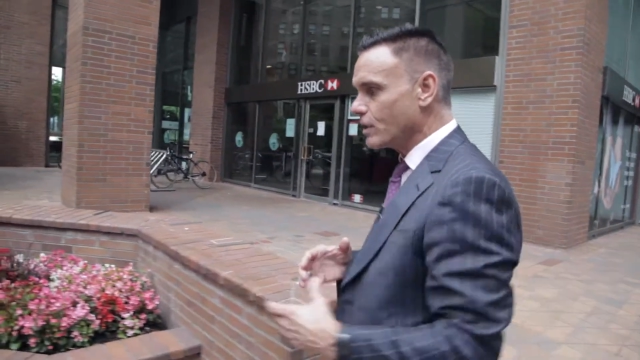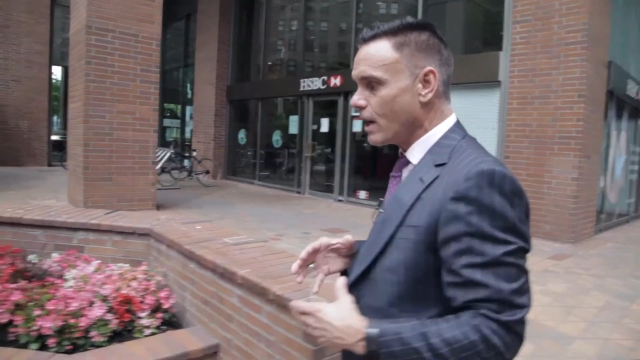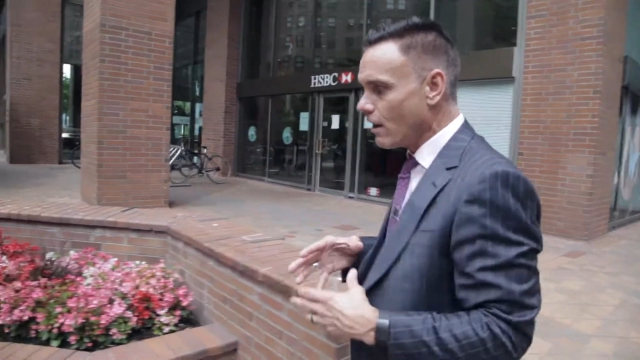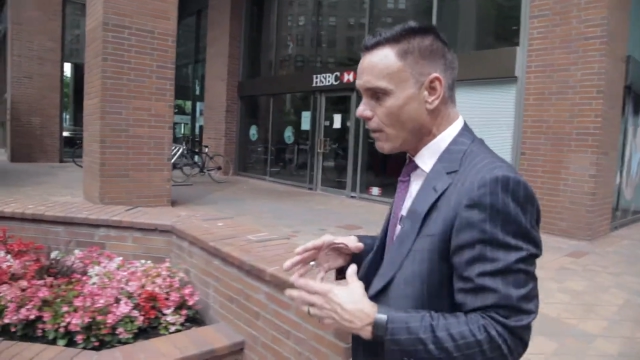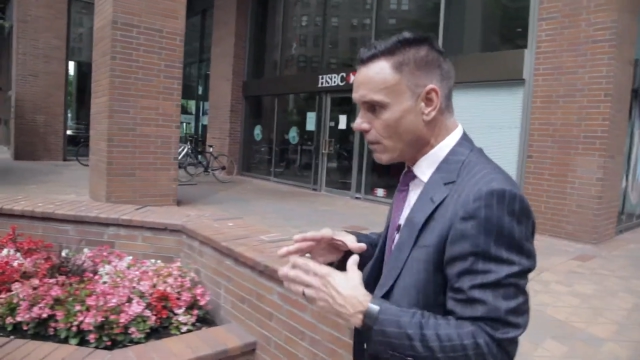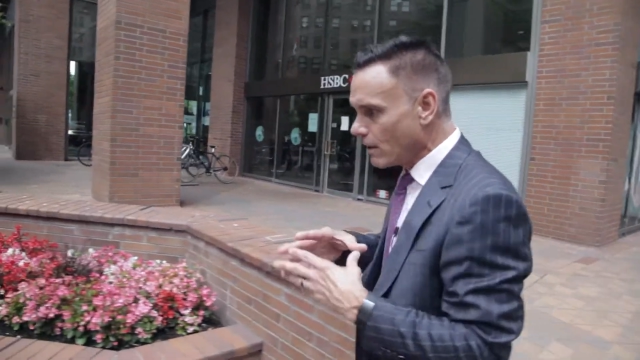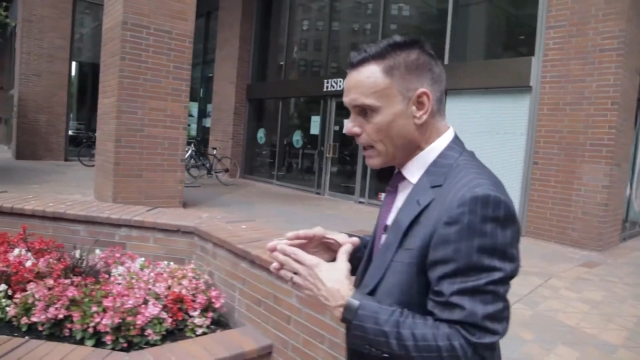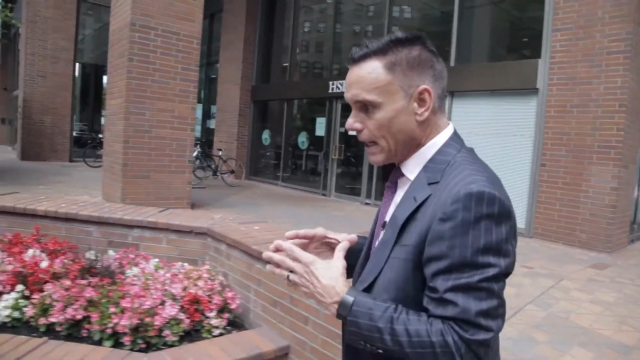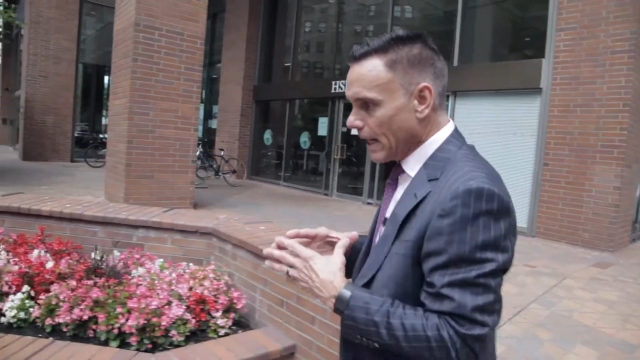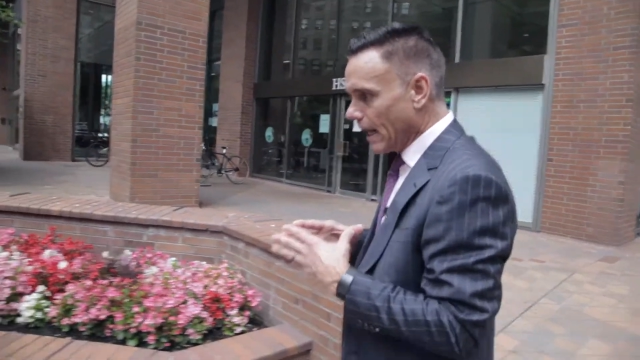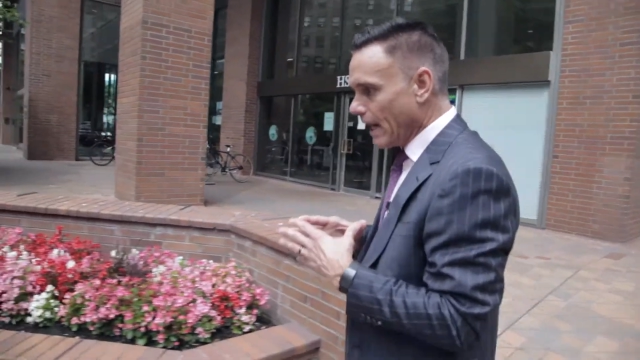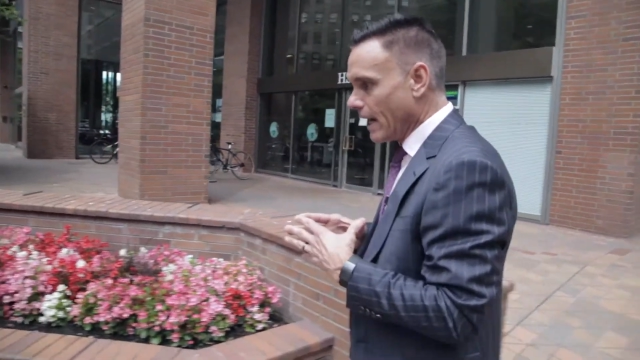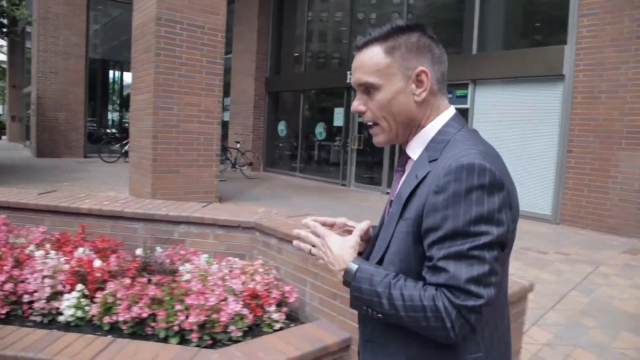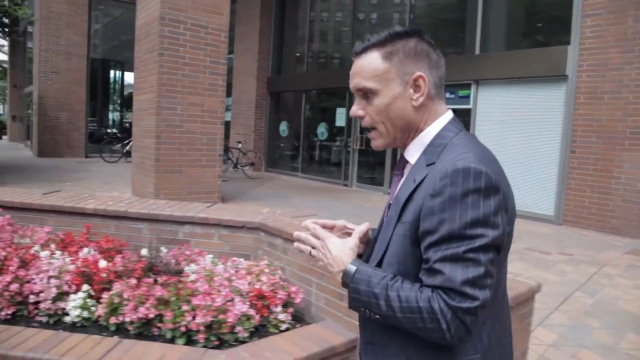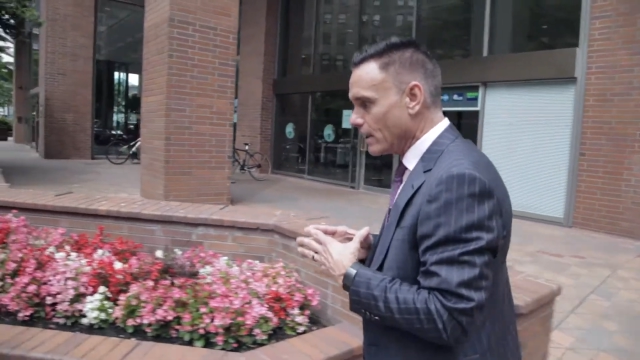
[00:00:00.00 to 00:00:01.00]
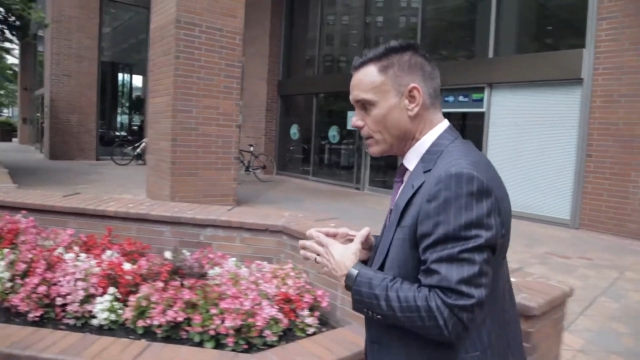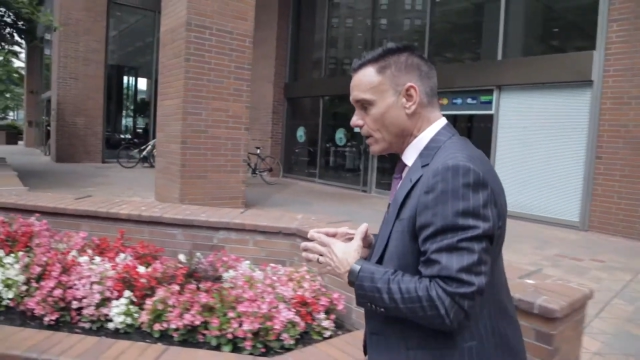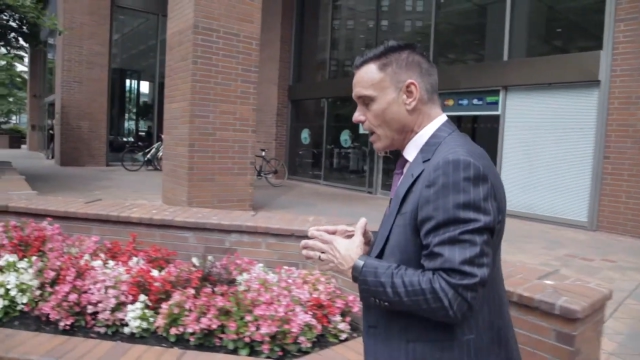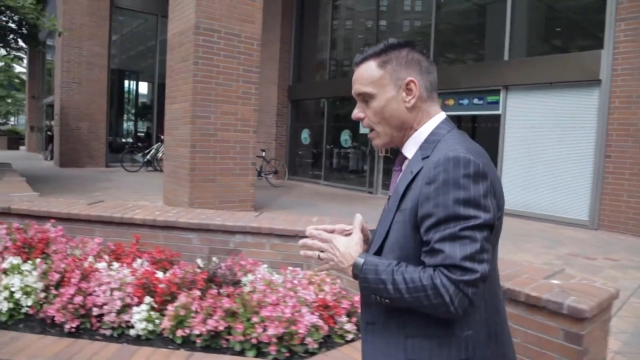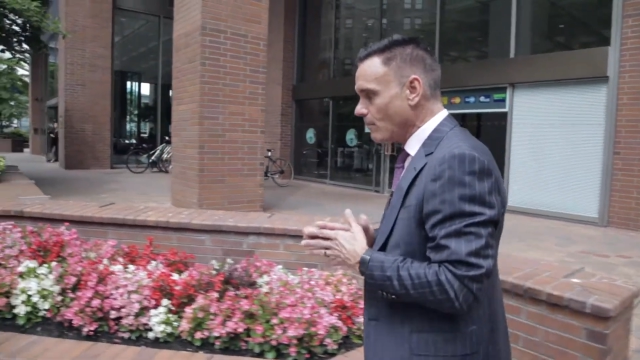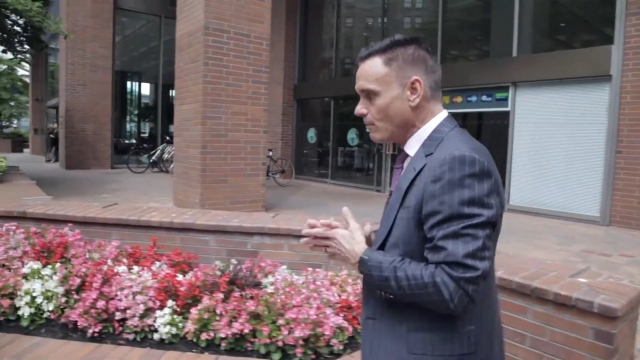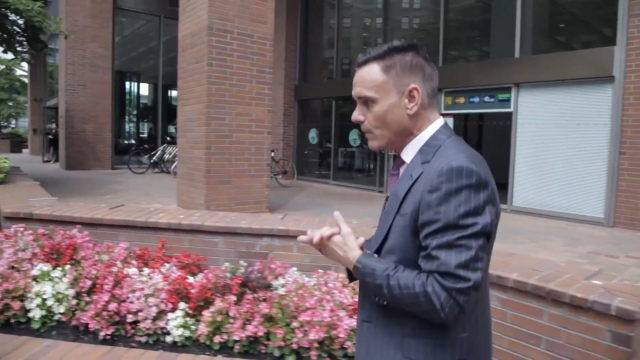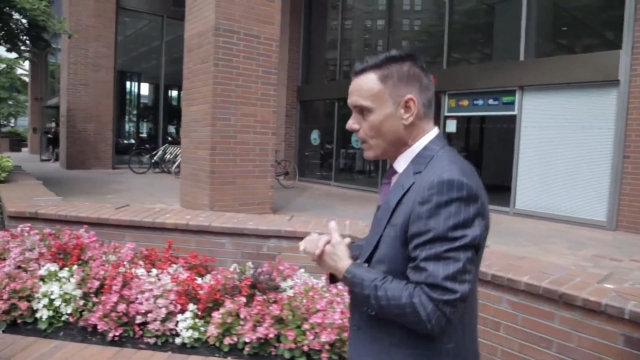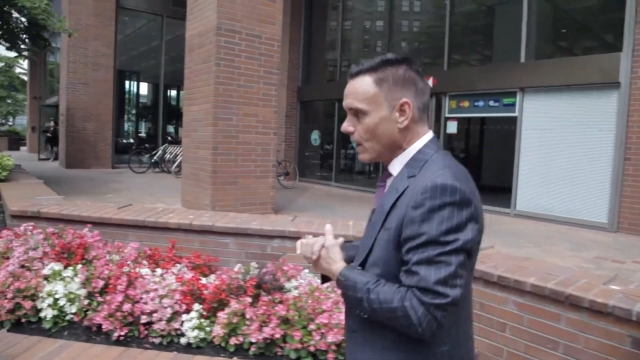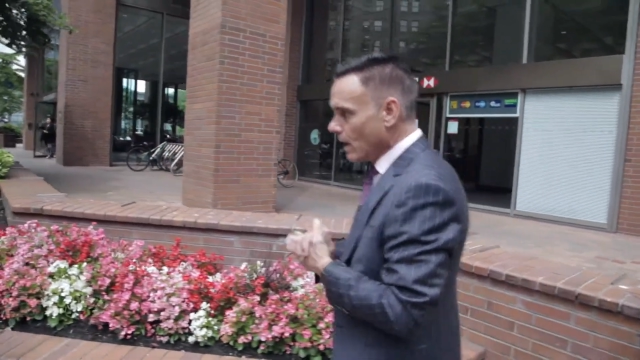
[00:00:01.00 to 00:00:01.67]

there, and um,